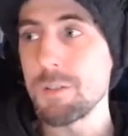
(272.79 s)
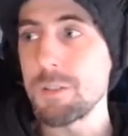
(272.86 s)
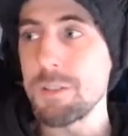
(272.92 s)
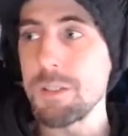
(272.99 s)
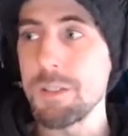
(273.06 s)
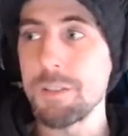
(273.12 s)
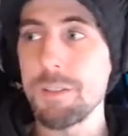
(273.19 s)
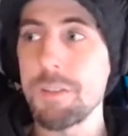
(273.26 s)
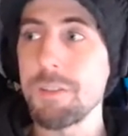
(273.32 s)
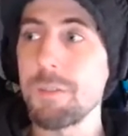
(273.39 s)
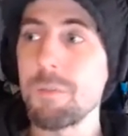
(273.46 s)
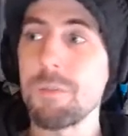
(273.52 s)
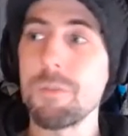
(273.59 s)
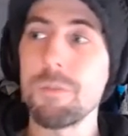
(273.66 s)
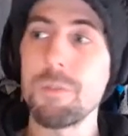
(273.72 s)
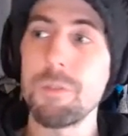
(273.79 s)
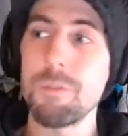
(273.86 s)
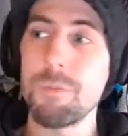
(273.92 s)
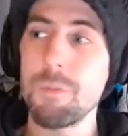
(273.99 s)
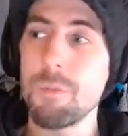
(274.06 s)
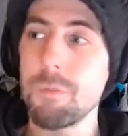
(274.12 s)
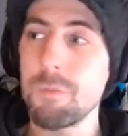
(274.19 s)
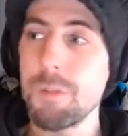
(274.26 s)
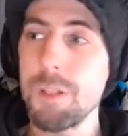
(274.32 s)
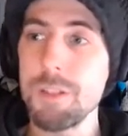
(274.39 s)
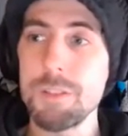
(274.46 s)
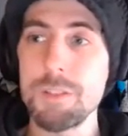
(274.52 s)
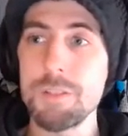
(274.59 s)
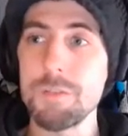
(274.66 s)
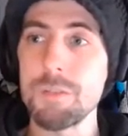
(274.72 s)
She had something
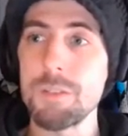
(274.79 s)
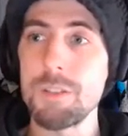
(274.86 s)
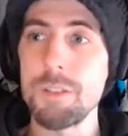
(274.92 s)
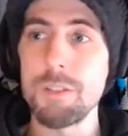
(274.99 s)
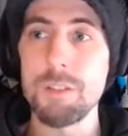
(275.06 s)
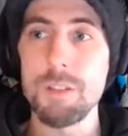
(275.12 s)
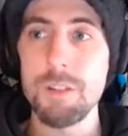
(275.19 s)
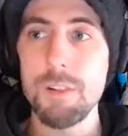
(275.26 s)
relatively